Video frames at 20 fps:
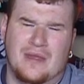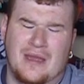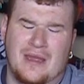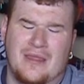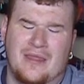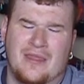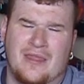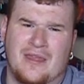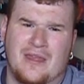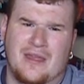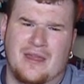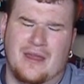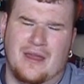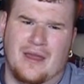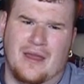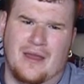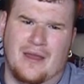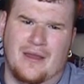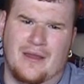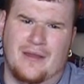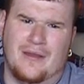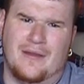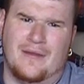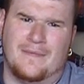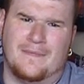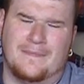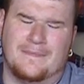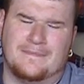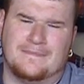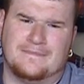in the
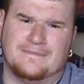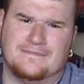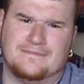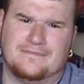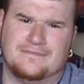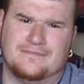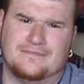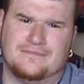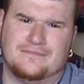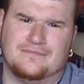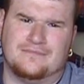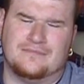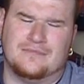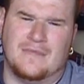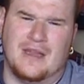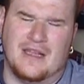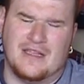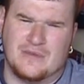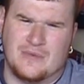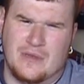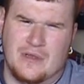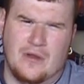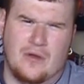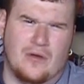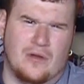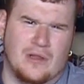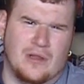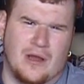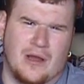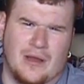as we
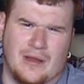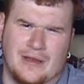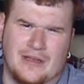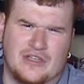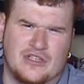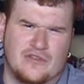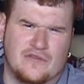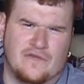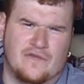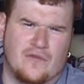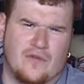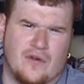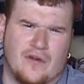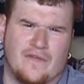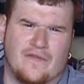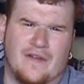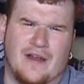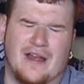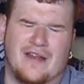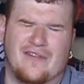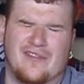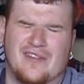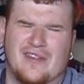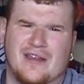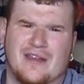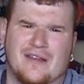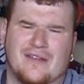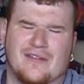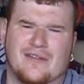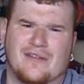go along in issue 4, 5,
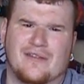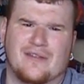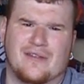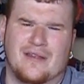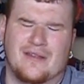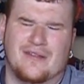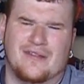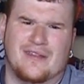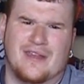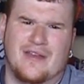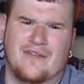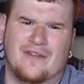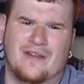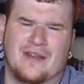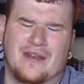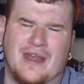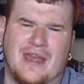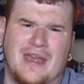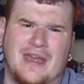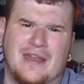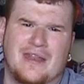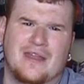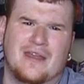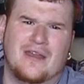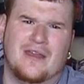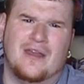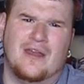6, and 7, and 8,